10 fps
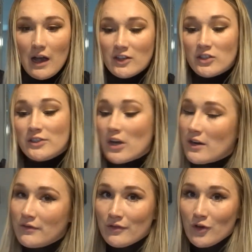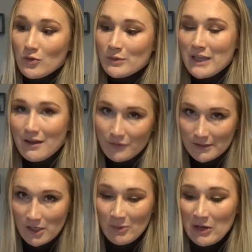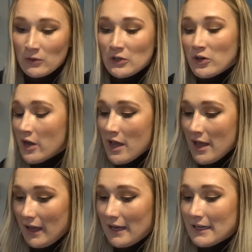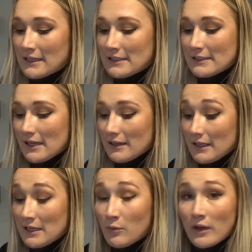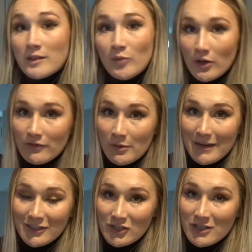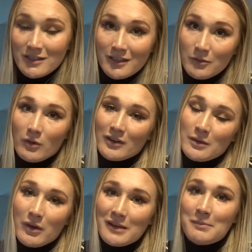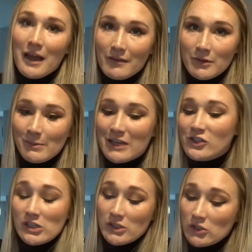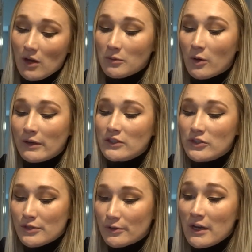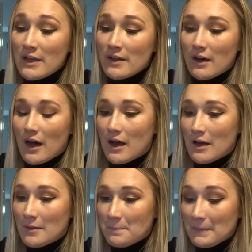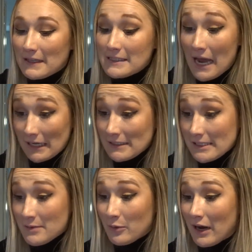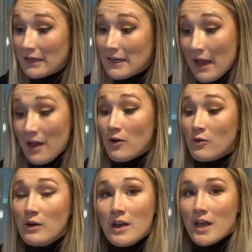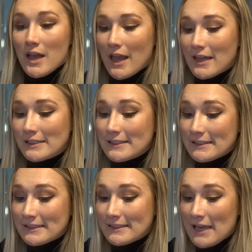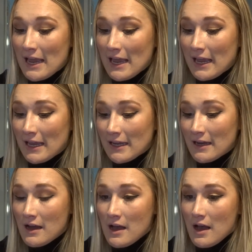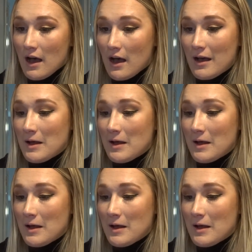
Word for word: I just got off the phone with that for sale by owner and he wanted more information. He wanted my information. So I'm going to text him right now and say to